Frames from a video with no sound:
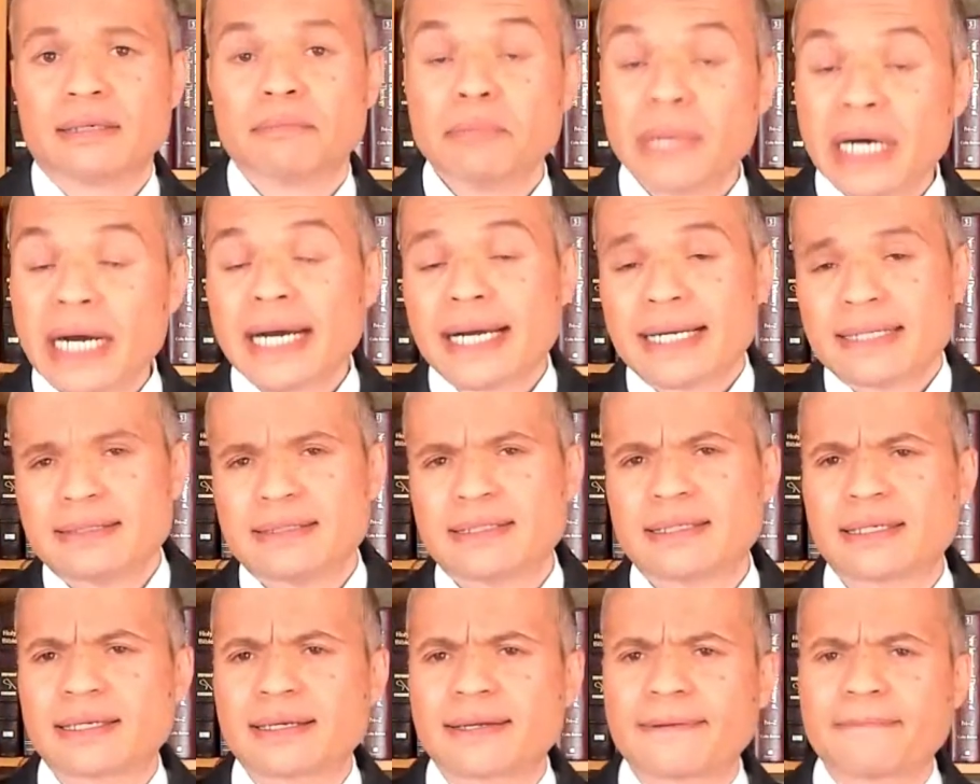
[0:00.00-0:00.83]

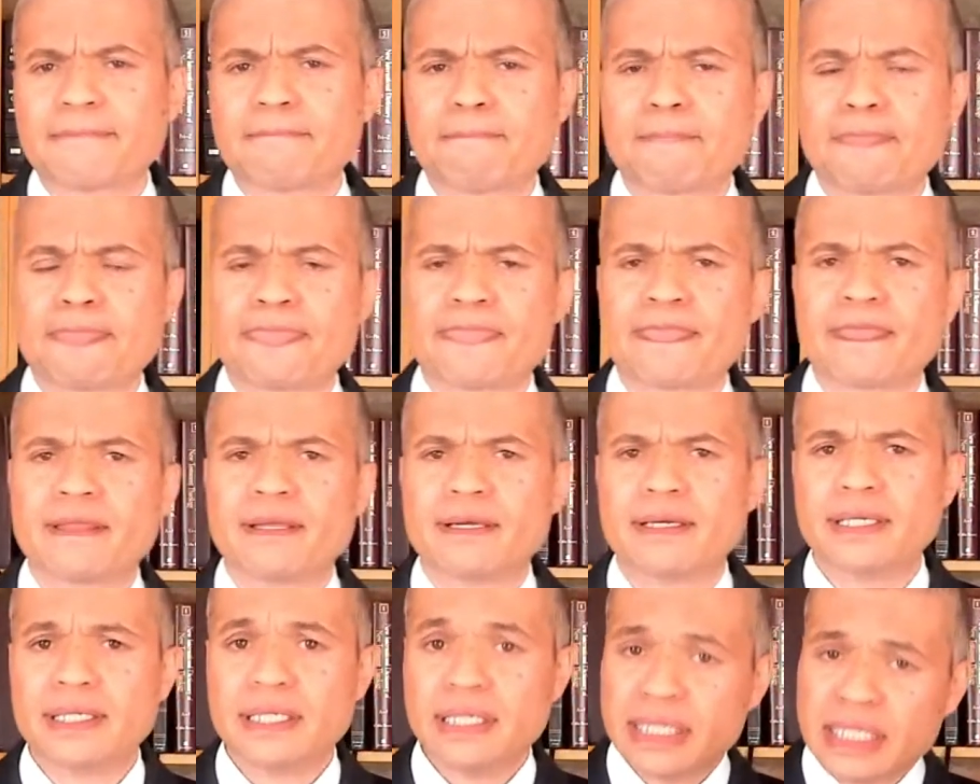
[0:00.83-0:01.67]
But
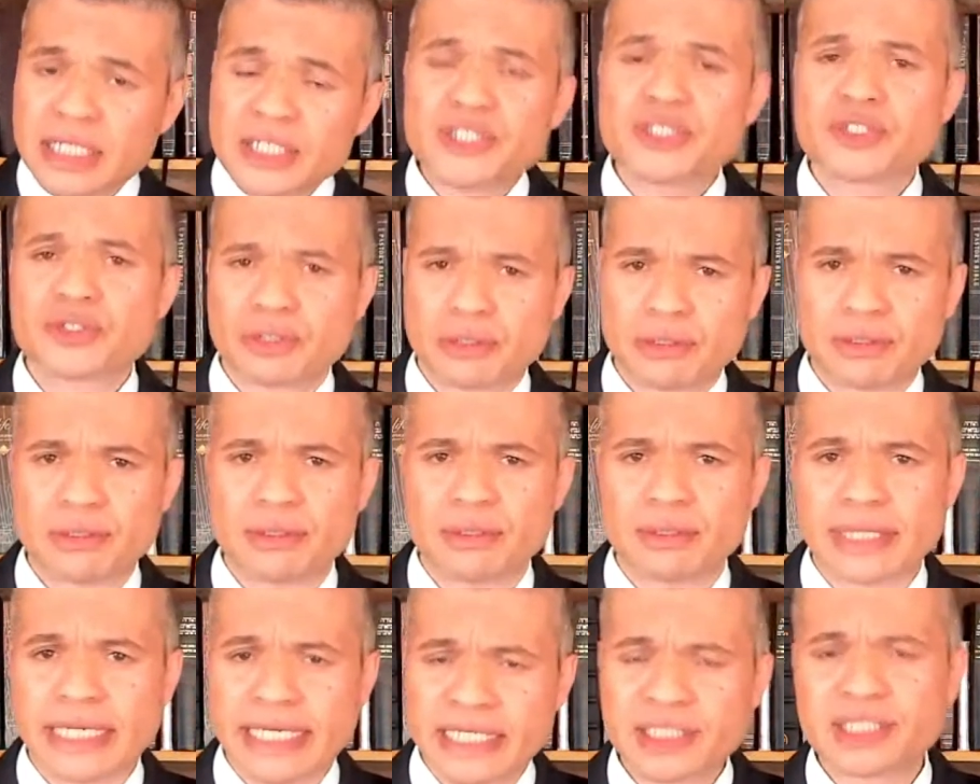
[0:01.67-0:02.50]

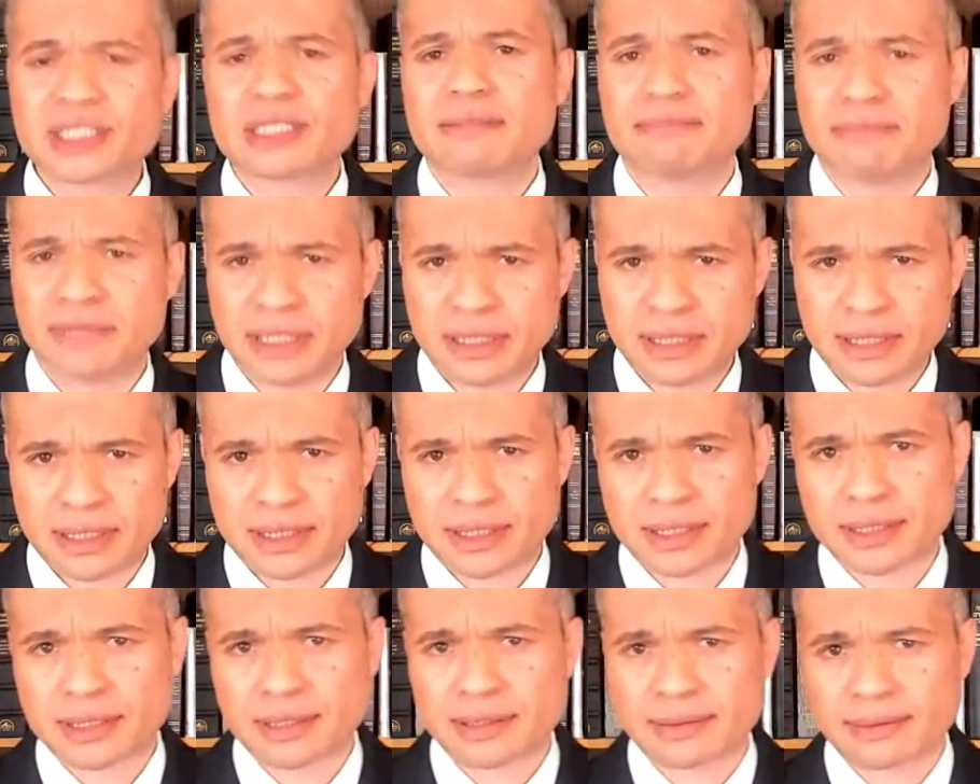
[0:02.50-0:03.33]
initial
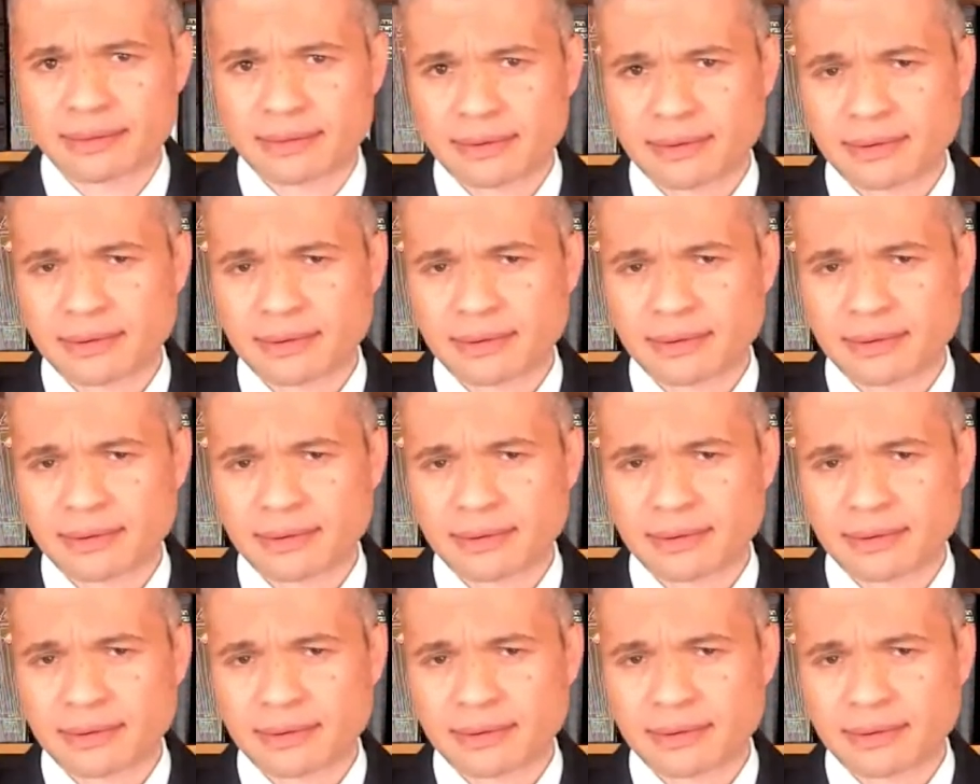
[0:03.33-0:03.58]
estimates